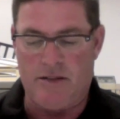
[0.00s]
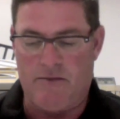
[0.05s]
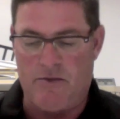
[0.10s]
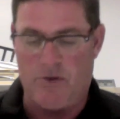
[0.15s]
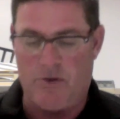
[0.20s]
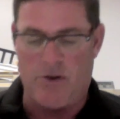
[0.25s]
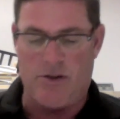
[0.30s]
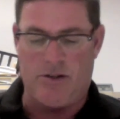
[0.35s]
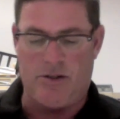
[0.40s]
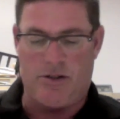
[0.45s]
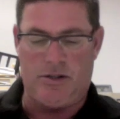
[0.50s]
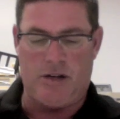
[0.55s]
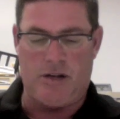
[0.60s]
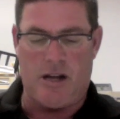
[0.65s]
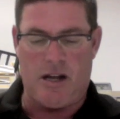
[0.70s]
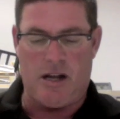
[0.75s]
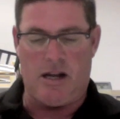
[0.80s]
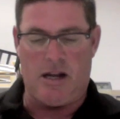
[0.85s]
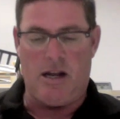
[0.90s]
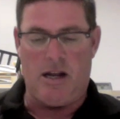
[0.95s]
Of course,
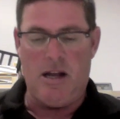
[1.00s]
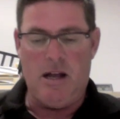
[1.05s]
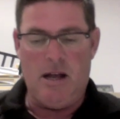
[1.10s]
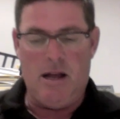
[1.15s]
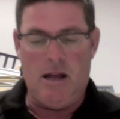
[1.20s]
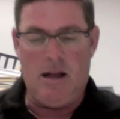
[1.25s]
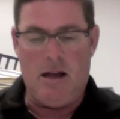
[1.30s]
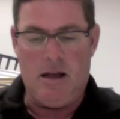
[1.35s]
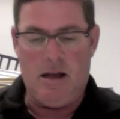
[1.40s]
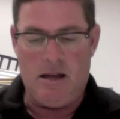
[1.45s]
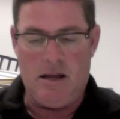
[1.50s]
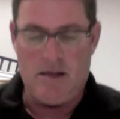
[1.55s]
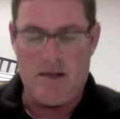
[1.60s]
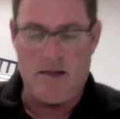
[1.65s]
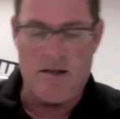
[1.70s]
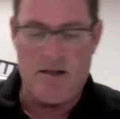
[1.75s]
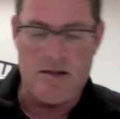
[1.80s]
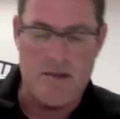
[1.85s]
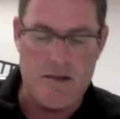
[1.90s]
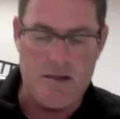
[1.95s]

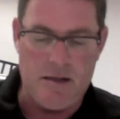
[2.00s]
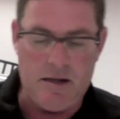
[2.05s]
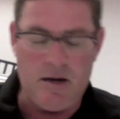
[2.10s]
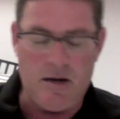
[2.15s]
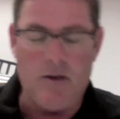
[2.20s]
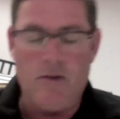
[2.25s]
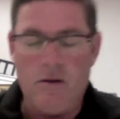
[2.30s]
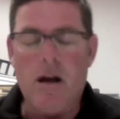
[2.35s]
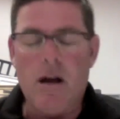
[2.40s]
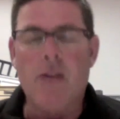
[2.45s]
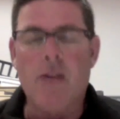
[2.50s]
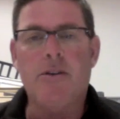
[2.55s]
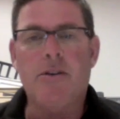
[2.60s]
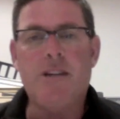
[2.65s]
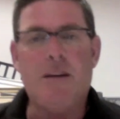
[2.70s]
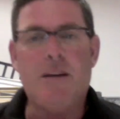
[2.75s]
other